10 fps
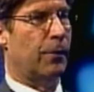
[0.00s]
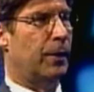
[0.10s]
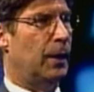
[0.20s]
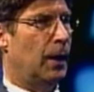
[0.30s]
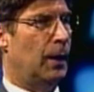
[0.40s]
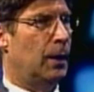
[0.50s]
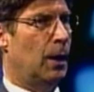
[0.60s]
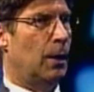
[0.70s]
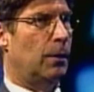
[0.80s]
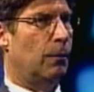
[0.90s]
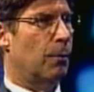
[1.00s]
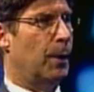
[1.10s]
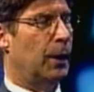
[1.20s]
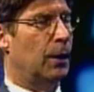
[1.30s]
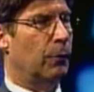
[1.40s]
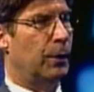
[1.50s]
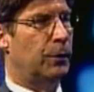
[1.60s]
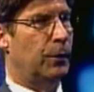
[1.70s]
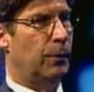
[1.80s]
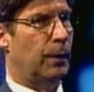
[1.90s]
see that there's money going
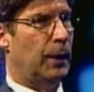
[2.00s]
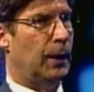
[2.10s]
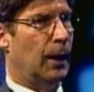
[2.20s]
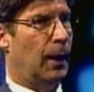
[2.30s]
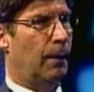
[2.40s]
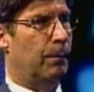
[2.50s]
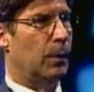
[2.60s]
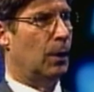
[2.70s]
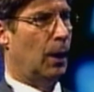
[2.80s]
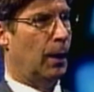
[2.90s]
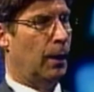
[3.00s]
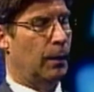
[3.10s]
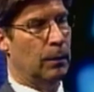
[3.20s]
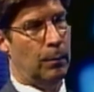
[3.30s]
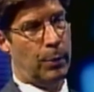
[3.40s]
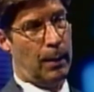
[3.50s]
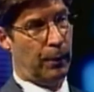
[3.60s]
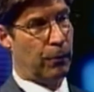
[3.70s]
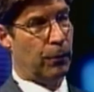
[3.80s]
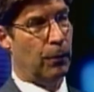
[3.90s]
to the
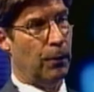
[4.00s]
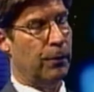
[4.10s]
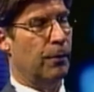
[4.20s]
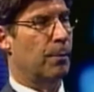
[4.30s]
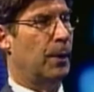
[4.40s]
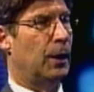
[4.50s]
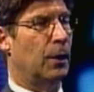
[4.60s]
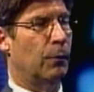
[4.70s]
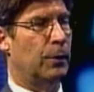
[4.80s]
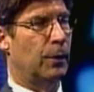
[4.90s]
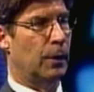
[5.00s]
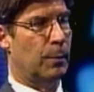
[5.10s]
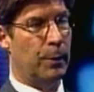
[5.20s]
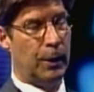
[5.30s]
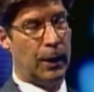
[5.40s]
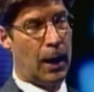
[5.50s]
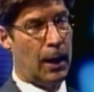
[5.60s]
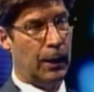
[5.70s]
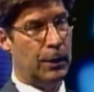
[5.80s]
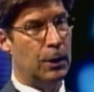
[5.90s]
public schools, there's money going to the community
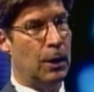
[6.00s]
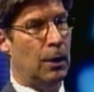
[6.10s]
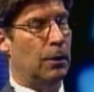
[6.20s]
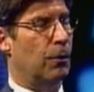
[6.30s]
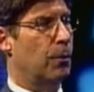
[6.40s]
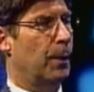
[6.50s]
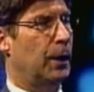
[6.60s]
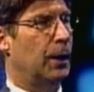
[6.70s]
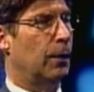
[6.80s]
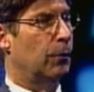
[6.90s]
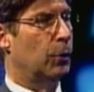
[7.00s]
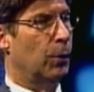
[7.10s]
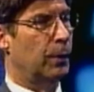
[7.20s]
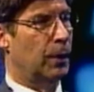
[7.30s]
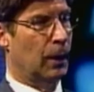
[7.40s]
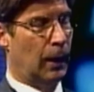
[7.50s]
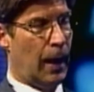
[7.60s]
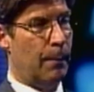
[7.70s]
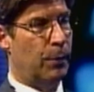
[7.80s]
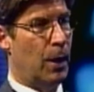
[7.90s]
college, there's money going to the
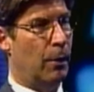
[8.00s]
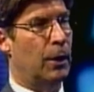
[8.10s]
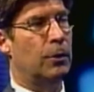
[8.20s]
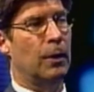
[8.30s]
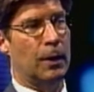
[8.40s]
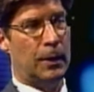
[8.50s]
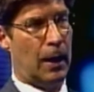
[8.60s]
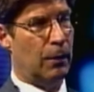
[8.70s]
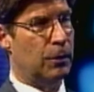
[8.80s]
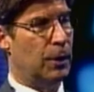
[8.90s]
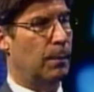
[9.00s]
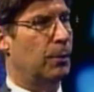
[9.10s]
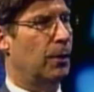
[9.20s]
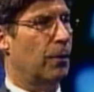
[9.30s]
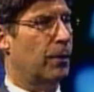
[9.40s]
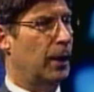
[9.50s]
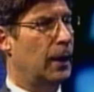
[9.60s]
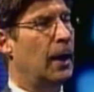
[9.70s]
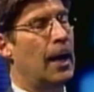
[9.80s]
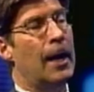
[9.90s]
library, to the township, to the
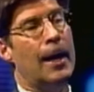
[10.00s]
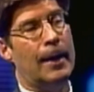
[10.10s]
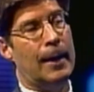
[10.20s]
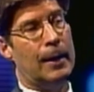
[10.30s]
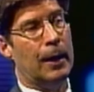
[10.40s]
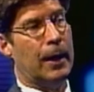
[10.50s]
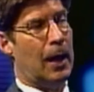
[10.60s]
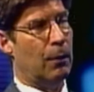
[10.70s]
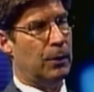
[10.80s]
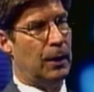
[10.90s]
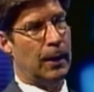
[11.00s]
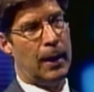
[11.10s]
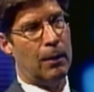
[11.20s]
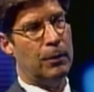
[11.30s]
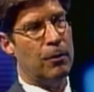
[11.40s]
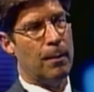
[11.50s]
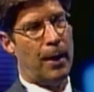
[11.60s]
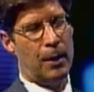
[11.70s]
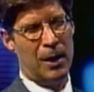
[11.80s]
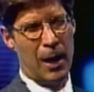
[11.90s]
city, and then the county. The county's
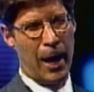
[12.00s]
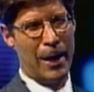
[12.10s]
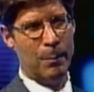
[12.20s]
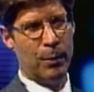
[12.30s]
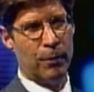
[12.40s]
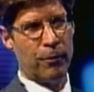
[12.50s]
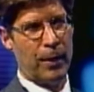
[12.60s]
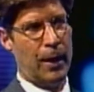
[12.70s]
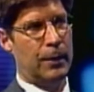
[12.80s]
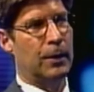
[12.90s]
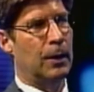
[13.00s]
about 9%